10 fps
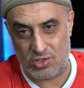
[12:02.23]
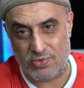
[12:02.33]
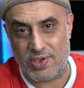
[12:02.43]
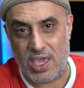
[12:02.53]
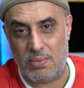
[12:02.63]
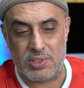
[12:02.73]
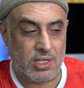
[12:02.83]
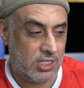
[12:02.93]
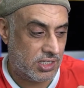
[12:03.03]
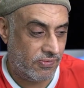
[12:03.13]
of games and
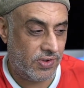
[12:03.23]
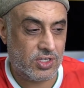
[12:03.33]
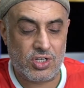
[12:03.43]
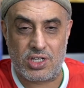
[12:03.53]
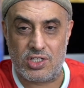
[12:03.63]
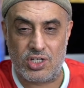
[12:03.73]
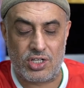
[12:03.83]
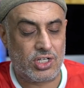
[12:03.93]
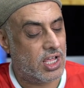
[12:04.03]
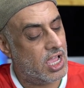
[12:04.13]
there's a fixture
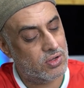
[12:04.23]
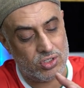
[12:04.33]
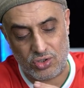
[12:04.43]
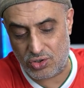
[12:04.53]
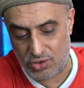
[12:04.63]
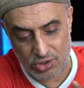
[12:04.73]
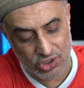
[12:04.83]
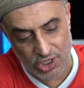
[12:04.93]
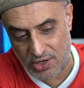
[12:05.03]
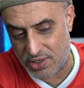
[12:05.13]
congestion, I
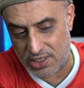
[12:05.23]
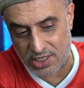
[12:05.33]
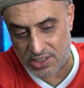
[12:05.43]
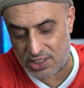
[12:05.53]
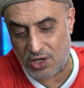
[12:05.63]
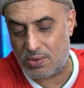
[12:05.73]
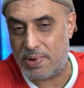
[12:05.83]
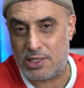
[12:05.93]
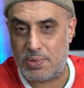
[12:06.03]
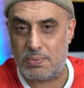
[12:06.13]
generally just stick on
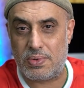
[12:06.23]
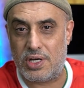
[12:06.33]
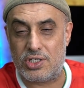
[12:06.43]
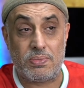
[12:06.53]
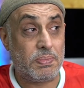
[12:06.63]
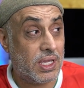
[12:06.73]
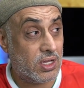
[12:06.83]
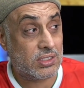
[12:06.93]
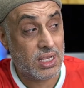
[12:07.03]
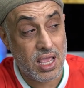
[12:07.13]
match preparation,
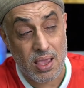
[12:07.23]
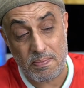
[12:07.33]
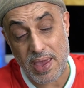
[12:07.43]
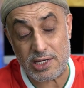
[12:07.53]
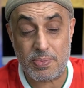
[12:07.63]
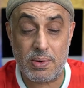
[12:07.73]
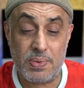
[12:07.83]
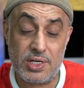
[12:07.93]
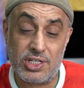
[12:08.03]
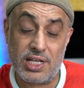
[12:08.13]
because match
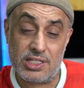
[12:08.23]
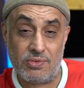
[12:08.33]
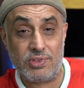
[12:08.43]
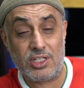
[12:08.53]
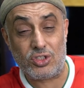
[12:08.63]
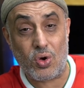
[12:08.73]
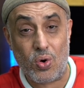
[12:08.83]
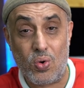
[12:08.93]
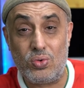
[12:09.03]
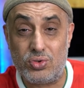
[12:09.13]
preparation activities
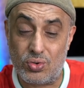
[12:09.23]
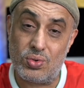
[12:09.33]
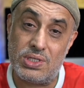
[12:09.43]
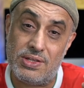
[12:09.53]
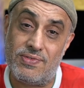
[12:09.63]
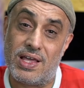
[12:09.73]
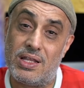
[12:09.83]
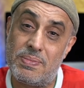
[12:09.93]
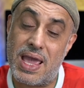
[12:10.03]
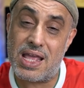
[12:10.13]
also
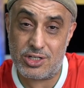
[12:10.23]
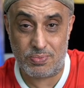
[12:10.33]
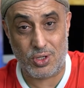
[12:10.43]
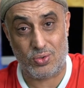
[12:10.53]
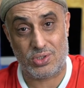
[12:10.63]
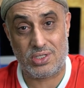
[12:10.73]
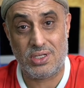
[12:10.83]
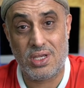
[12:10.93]
develop attributes.